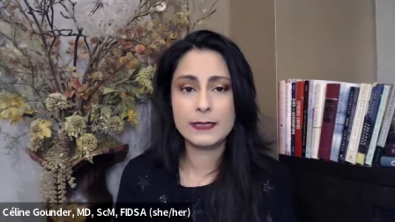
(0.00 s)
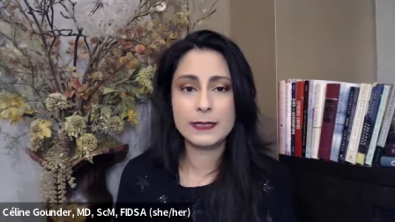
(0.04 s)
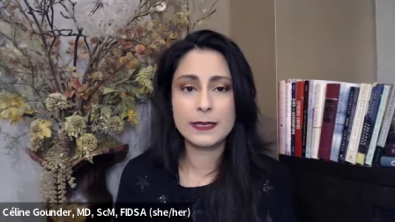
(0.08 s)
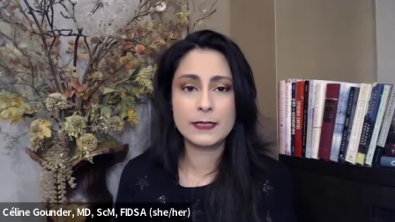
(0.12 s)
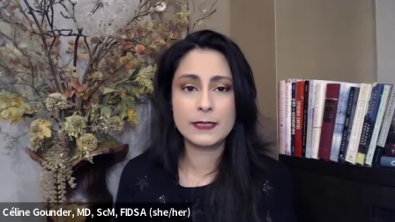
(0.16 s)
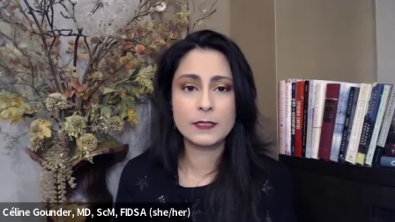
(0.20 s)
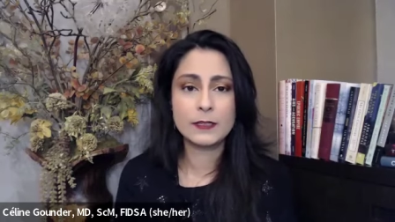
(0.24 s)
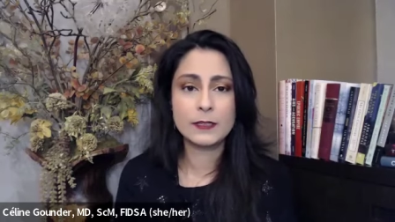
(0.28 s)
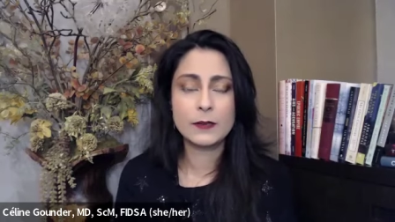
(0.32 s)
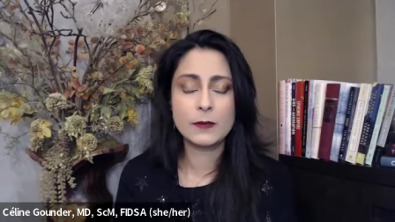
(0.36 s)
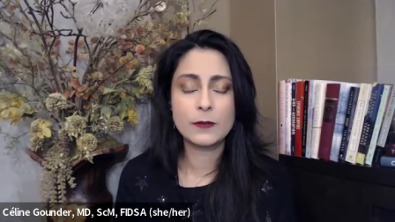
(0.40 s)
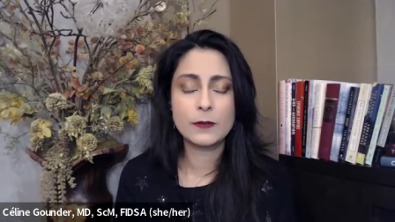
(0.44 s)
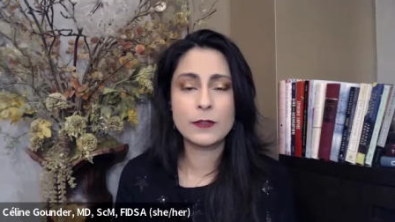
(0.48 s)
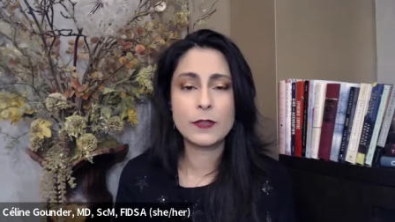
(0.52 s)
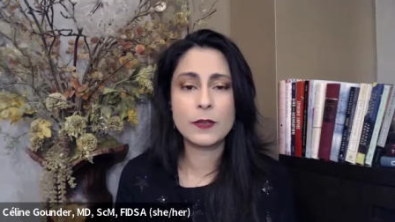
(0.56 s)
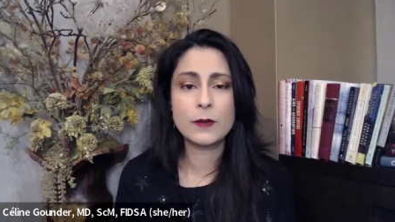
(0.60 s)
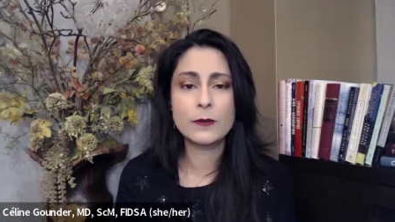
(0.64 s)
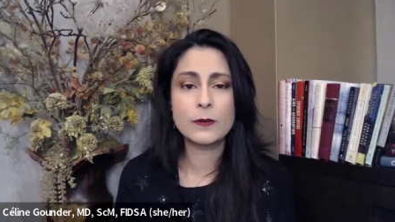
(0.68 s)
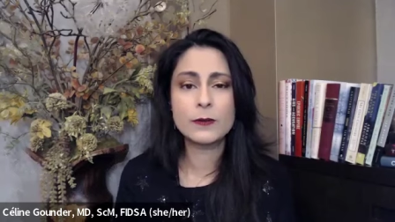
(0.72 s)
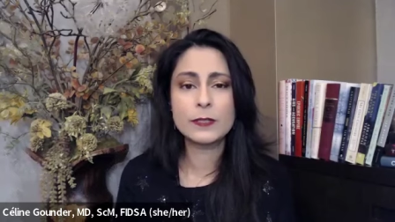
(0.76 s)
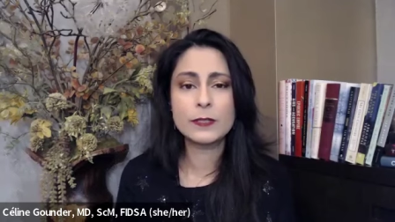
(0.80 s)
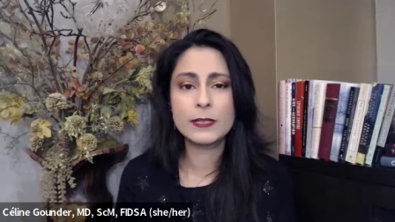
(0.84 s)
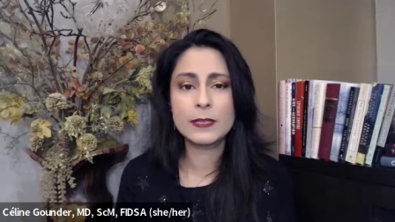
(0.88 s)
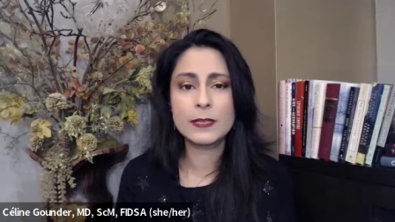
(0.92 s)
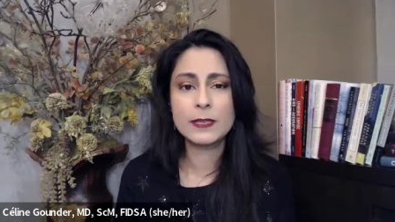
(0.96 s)
And so
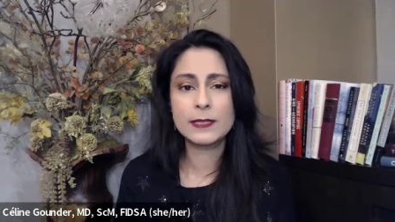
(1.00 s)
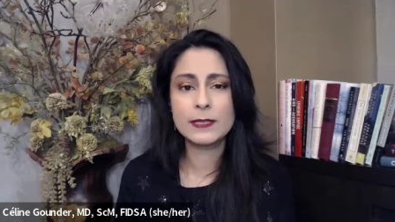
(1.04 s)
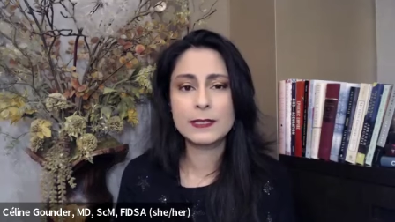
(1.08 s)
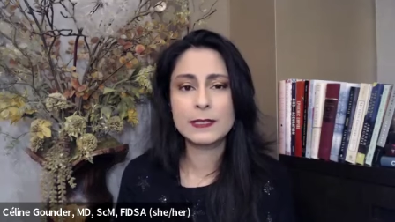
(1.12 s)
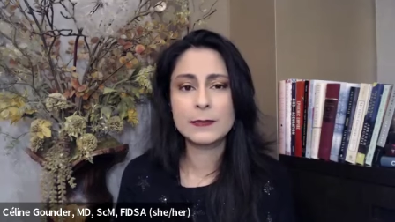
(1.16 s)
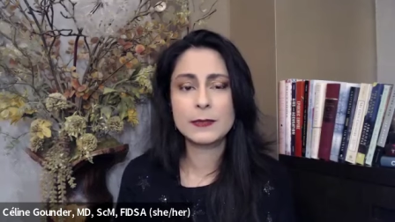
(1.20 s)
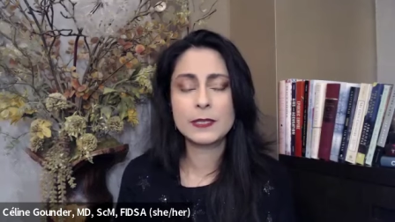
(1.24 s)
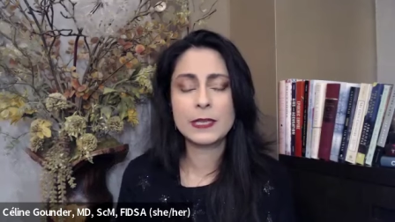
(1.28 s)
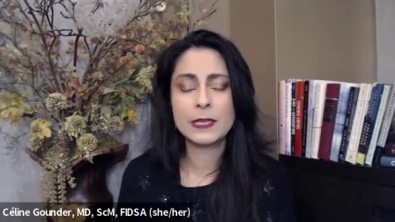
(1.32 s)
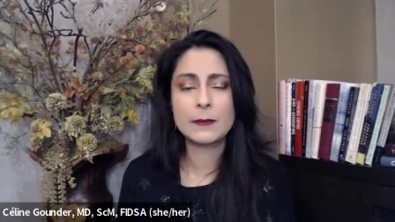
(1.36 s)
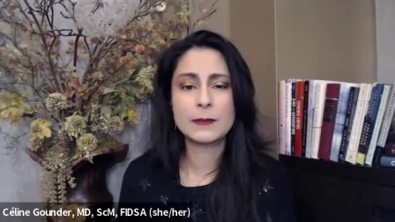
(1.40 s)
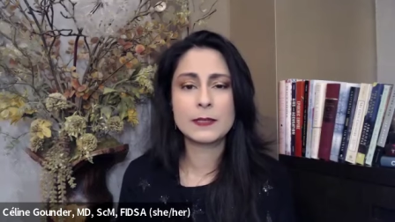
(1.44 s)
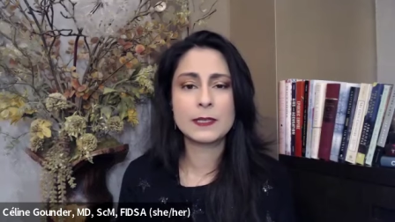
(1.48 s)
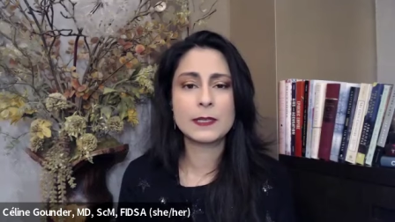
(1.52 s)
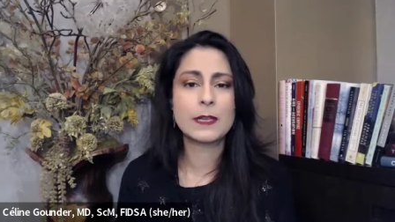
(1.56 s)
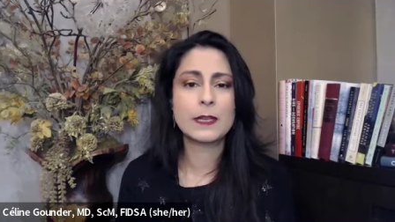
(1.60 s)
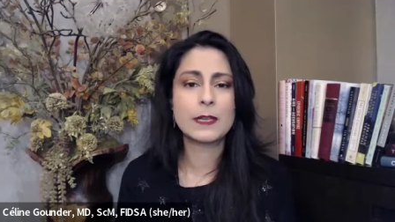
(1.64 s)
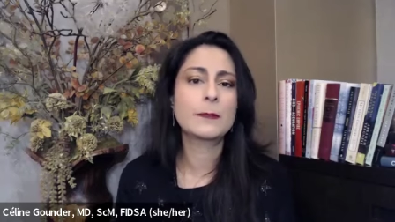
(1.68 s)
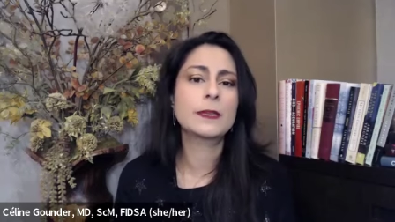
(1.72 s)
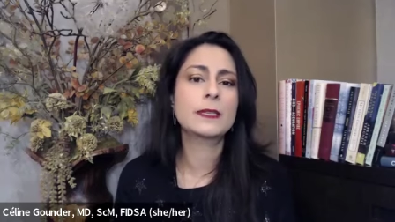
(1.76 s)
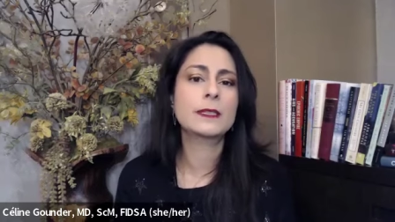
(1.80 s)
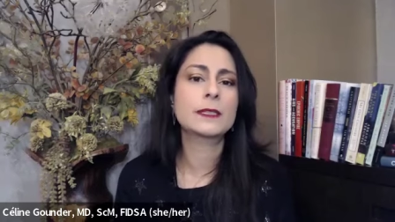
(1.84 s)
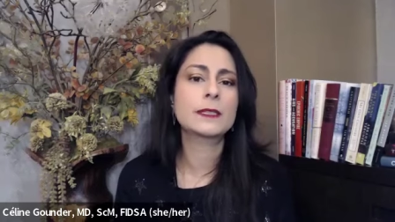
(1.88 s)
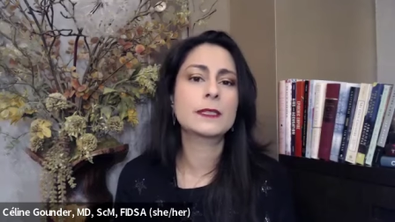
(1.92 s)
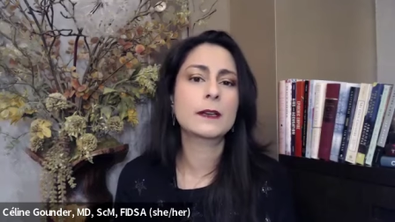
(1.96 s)
those can sometimes
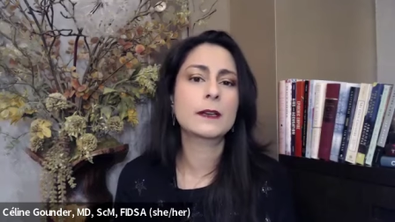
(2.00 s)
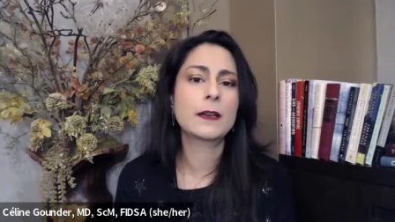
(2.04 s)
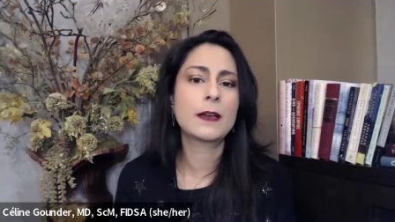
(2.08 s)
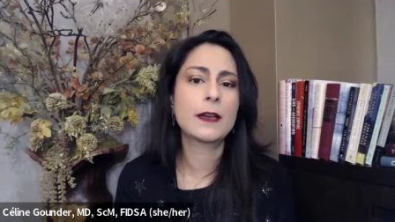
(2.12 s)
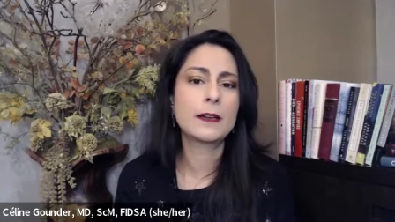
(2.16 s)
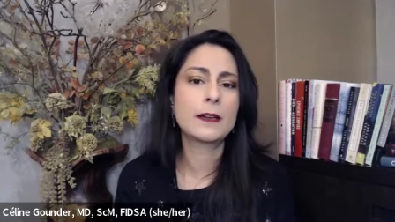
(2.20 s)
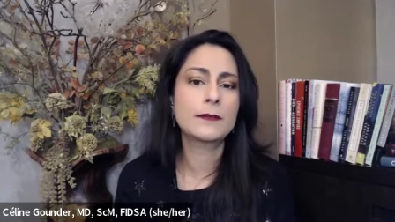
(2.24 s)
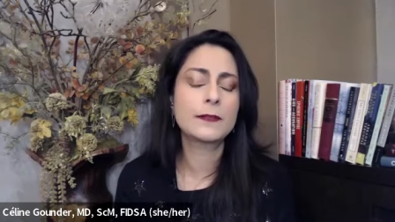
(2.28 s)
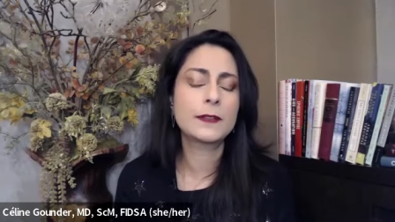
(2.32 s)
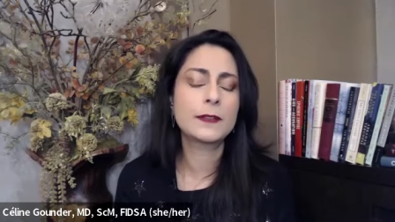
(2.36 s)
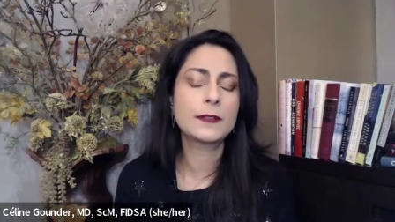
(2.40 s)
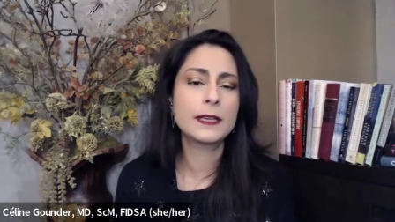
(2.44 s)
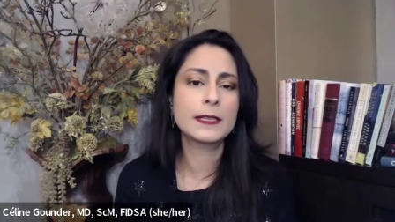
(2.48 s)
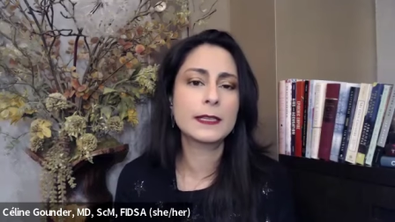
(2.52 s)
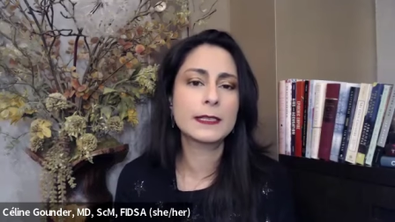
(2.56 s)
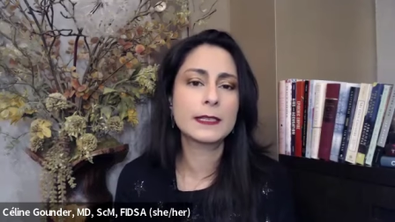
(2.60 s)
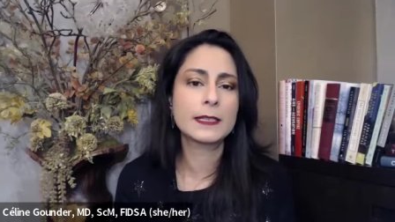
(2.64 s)
come into conflict.